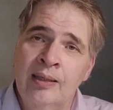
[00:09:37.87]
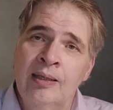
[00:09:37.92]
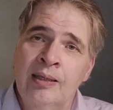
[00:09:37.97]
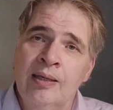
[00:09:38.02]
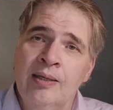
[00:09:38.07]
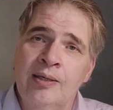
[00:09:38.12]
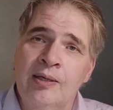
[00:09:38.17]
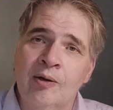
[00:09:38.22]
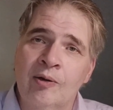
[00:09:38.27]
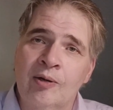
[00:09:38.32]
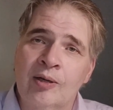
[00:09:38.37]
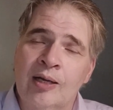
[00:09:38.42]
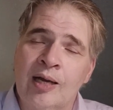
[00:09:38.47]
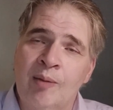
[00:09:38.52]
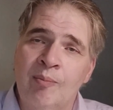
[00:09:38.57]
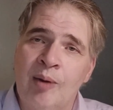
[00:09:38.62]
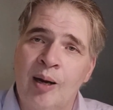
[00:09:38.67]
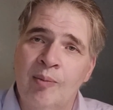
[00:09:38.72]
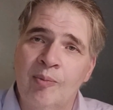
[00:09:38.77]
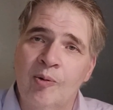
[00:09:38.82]
to
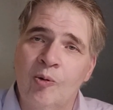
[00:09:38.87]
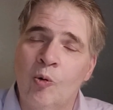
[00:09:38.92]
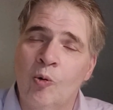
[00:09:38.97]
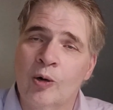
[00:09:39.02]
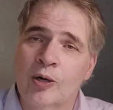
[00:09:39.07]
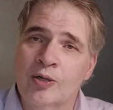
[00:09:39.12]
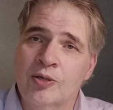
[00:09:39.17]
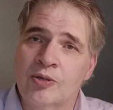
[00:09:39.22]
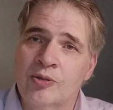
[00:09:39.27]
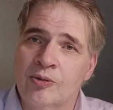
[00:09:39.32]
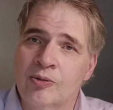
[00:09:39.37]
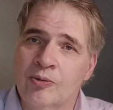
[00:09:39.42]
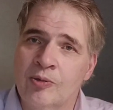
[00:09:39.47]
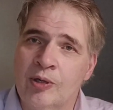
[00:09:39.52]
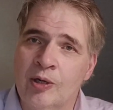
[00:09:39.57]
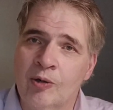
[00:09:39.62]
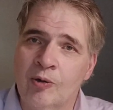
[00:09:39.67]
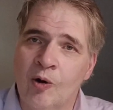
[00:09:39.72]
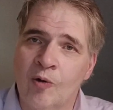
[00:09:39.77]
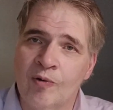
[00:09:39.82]
come up, or to
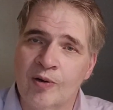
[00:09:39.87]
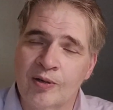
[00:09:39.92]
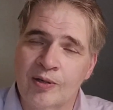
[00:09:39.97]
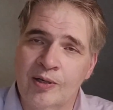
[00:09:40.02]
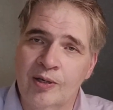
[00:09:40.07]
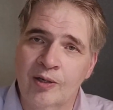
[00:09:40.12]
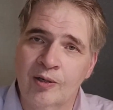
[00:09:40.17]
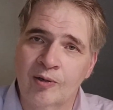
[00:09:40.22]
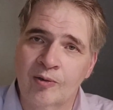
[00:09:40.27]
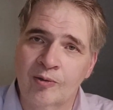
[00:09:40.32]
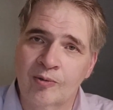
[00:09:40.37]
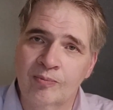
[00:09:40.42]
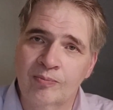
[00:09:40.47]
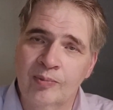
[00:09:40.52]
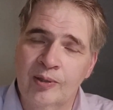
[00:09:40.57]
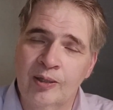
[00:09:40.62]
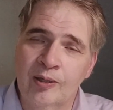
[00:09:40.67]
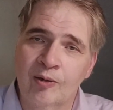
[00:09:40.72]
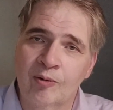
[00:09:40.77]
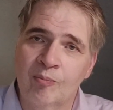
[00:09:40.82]

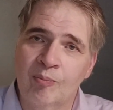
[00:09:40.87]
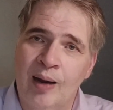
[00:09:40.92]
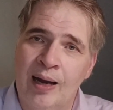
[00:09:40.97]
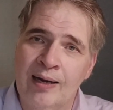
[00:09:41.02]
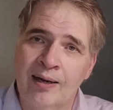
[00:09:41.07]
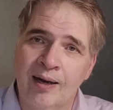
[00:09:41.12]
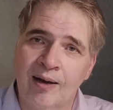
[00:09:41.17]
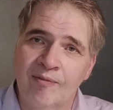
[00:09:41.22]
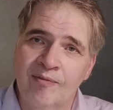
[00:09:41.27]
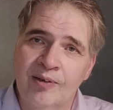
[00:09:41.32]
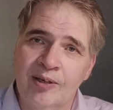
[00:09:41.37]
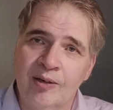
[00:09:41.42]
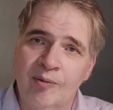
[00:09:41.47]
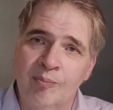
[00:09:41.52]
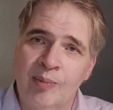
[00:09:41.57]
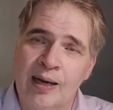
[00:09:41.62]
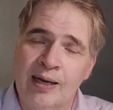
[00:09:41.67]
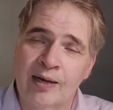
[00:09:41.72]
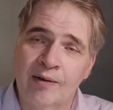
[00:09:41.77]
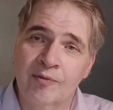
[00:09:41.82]
bite off
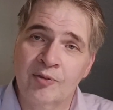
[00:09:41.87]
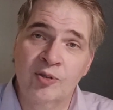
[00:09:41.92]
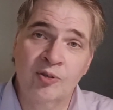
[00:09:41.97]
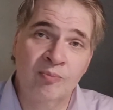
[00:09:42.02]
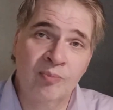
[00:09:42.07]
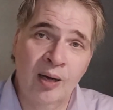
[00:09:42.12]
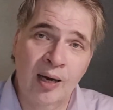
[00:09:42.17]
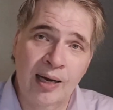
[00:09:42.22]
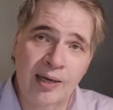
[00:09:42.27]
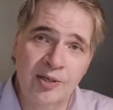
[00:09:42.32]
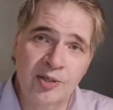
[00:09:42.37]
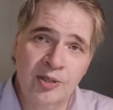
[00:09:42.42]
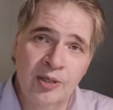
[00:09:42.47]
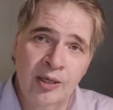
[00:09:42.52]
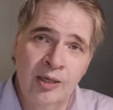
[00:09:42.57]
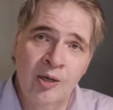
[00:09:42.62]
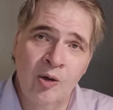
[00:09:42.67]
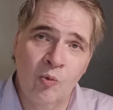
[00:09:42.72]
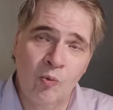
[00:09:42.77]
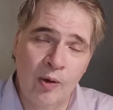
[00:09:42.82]
too much,
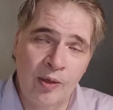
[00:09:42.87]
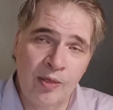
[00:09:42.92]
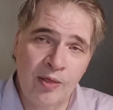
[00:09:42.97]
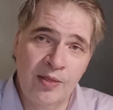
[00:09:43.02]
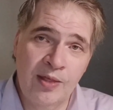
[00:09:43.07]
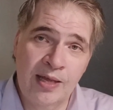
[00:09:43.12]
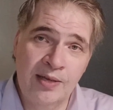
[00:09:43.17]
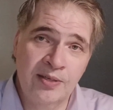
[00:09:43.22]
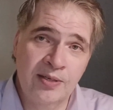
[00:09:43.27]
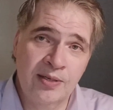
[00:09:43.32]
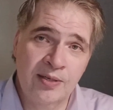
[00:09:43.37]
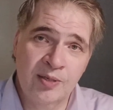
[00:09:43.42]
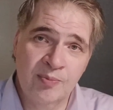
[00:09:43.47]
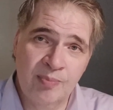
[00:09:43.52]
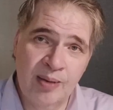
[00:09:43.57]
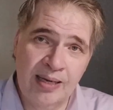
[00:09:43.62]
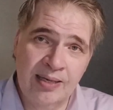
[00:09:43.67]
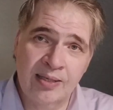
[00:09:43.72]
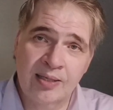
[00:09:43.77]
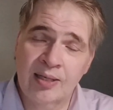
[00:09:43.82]
whether that's in
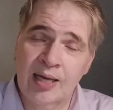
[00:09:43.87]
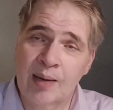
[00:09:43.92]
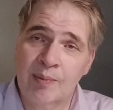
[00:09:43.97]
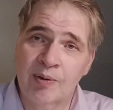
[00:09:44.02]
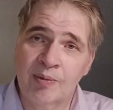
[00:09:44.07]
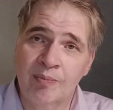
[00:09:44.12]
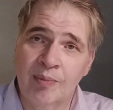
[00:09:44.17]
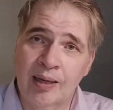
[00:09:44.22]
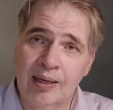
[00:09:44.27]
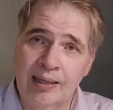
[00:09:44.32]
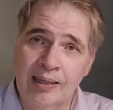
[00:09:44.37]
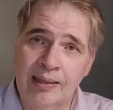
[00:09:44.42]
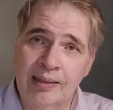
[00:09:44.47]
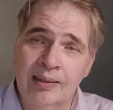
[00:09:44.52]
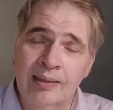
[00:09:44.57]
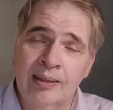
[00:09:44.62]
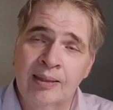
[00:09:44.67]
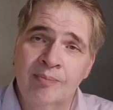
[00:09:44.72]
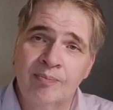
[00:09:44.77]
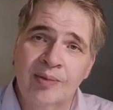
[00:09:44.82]
space, time, or money.
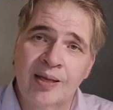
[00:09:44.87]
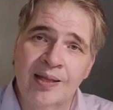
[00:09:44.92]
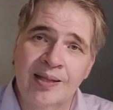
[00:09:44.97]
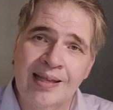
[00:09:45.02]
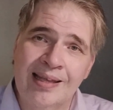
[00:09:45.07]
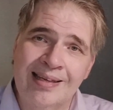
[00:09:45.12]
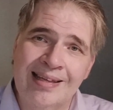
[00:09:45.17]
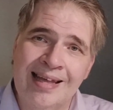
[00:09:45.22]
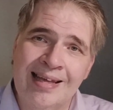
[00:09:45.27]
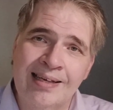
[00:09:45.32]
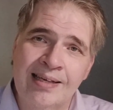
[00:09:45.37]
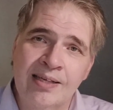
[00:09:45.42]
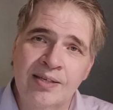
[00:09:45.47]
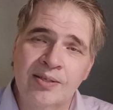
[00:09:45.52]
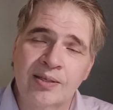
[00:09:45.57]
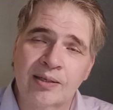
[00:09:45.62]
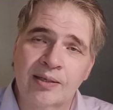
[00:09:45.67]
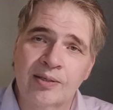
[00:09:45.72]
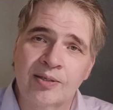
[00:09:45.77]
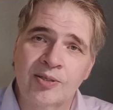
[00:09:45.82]
It
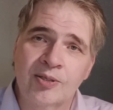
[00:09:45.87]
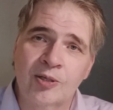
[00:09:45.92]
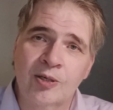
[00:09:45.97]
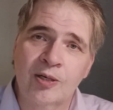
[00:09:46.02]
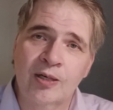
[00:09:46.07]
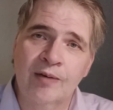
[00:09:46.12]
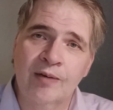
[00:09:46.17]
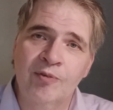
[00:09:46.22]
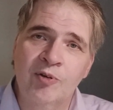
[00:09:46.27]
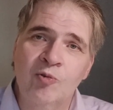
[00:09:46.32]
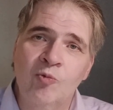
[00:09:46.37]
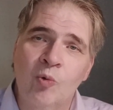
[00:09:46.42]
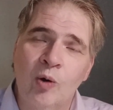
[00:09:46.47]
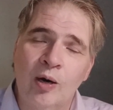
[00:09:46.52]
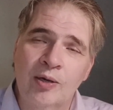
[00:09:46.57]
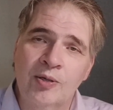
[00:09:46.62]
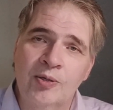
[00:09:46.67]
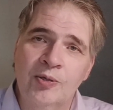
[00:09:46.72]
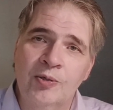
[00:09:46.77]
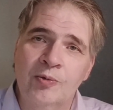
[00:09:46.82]
is a concern if you
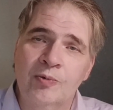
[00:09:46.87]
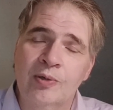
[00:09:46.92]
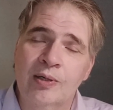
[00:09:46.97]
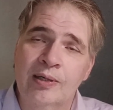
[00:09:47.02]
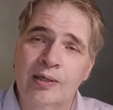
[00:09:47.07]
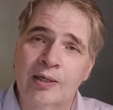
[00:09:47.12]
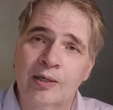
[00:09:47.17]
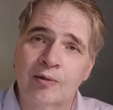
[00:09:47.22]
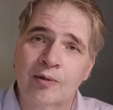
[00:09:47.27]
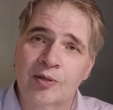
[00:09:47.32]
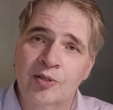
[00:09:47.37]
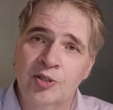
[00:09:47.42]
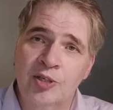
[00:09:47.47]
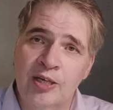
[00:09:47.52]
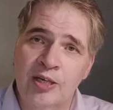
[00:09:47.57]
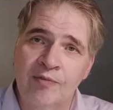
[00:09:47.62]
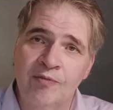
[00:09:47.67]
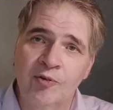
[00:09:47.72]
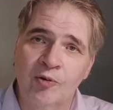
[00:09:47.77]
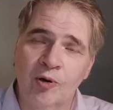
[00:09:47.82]
want to
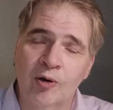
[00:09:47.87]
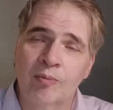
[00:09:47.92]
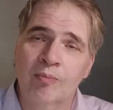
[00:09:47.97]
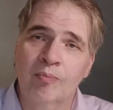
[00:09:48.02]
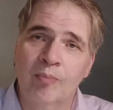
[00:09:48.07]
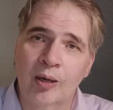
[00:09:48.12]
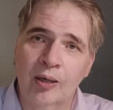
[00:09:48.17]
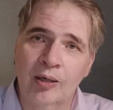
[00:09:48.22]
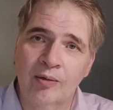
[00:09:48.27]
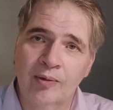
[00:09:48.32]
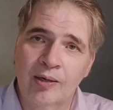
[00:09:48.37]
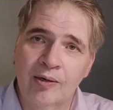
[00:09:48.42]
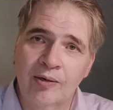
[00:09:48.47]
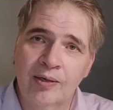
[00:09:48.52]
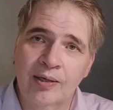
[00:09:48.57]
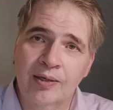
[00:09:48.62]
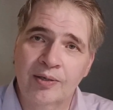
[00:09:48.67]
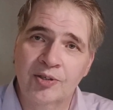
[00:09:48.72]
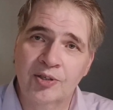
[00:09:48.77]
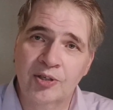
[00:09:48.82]
achieve your
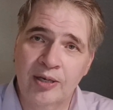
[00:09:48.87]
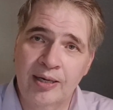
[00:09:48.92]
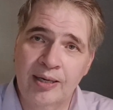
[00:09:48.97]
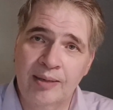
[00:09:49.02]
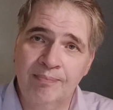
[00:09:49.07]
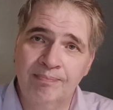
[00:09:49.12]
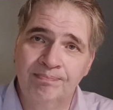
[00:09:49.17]
modularity dream.